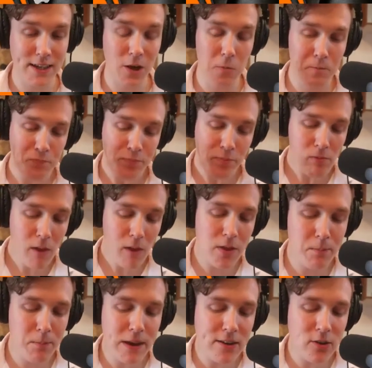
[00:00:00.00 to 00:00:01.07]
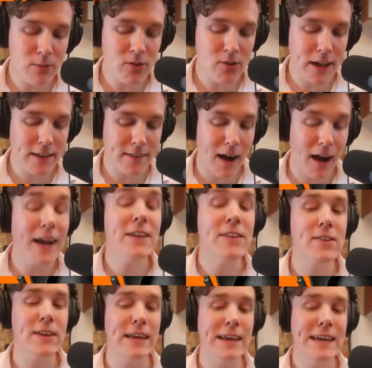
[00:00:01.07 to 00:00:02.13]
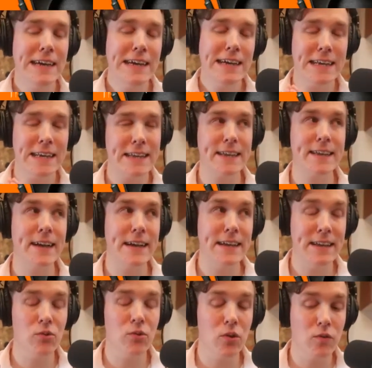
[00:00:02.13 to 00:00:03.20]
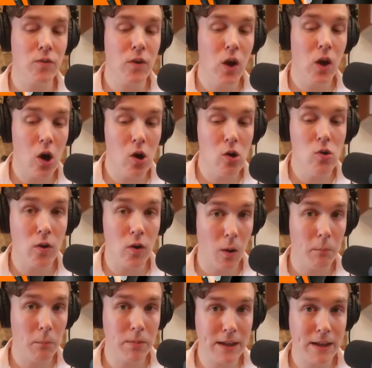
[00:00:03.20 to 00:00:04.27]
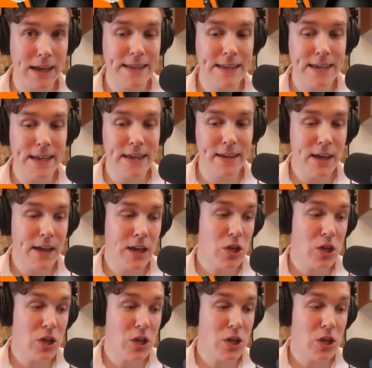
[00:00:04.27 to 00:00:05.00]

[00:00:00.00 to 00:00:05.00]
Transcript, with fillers: So the biggest mistake that I see is this idea of overcomplicating it.